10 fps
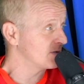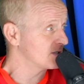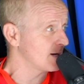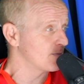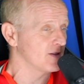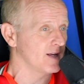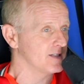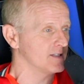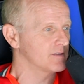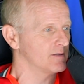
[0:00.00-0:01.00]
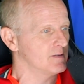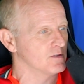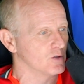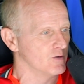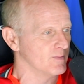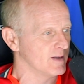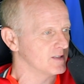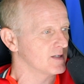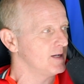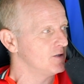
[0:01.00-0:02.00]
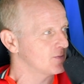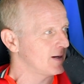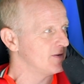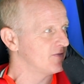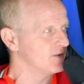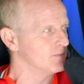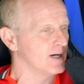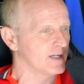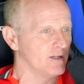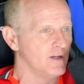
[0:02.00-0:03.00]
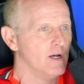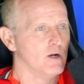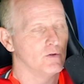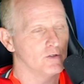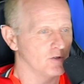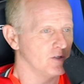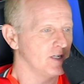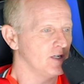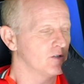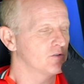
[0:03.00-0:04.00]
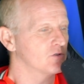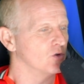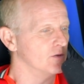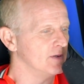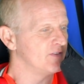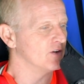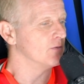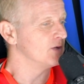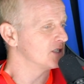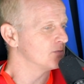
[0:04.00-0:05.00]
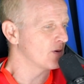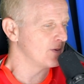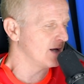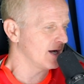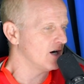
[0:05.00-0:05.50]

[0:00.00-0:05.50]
with his stepbrother, the two of them he used to play midfield. Mikey, as soon as he saw the midfielder, which is probably like